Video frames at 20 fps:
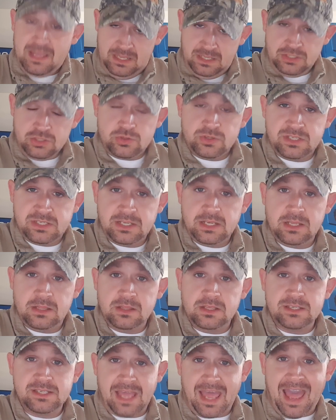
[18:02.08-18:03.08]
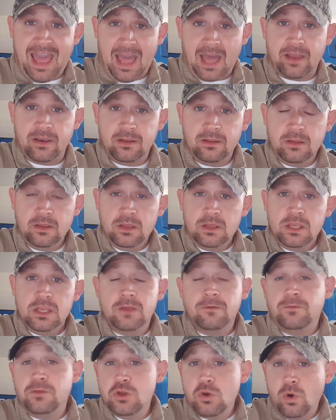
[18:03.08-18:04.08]
interested in this ad?
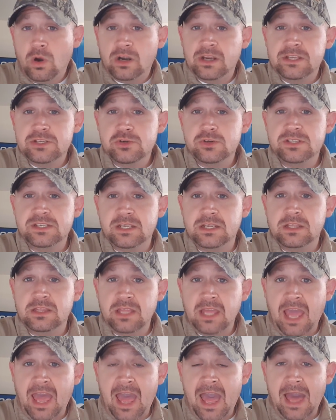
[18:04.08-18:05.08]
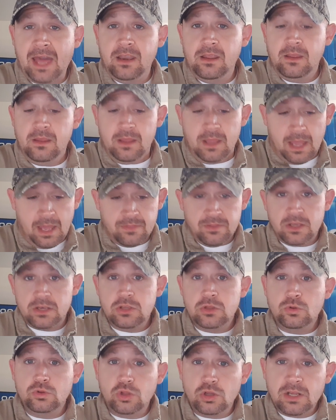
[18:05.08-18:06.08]
If you are interested in the ad and
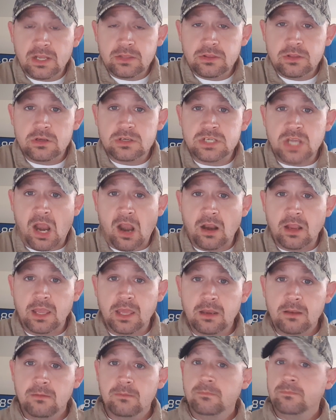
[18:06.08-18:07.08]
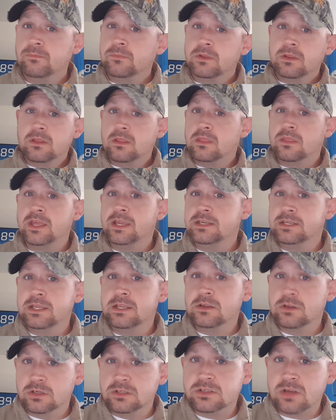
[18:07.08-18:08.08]
then you look at their target, they
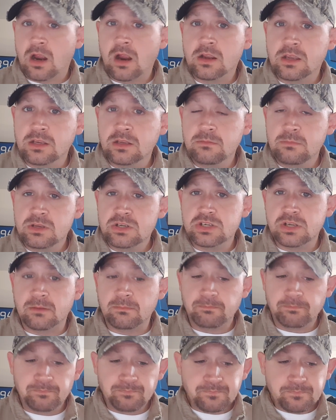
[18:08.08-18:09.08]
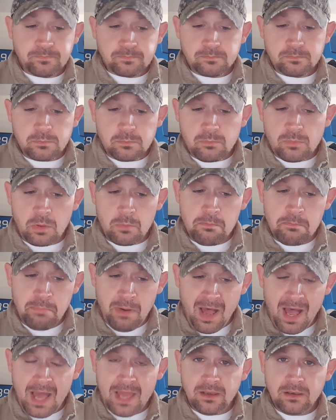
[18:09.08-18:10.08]
did a good targeting mission.
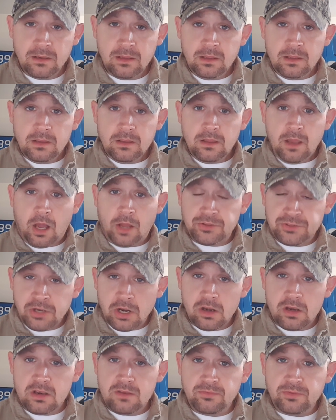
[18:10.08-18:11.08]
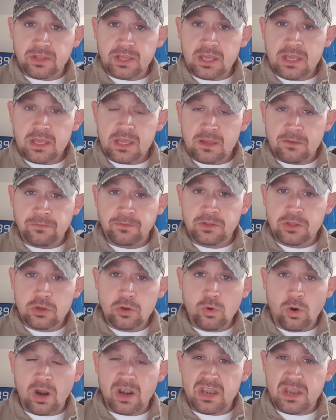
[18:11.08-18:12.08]
But alternatively, if
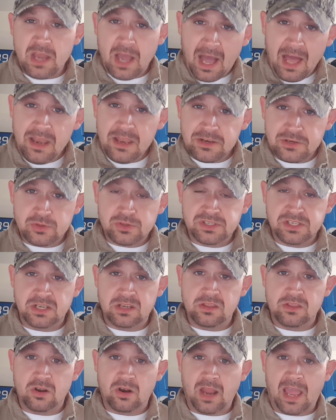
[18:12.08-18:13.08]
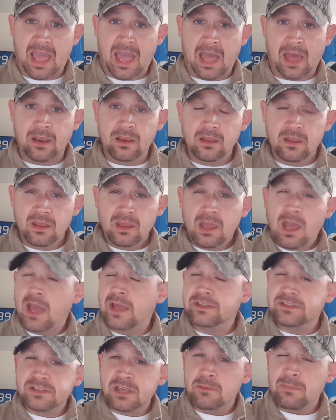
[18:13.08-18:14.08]
you are not interested in their ad
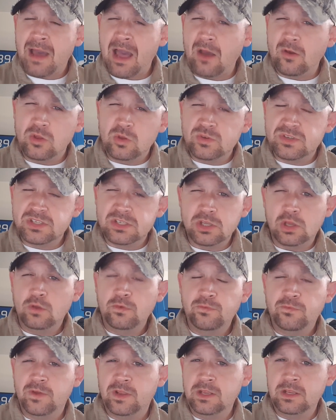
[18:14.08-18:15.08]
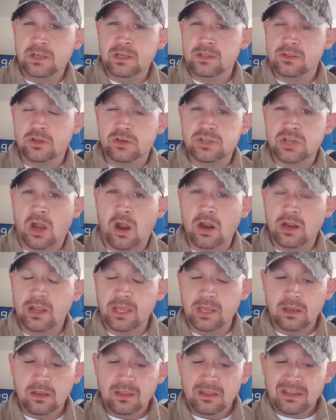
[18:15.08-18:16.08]
and somehow you still fit it in their
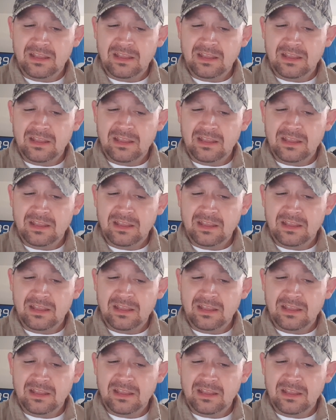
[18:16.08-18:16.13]
target,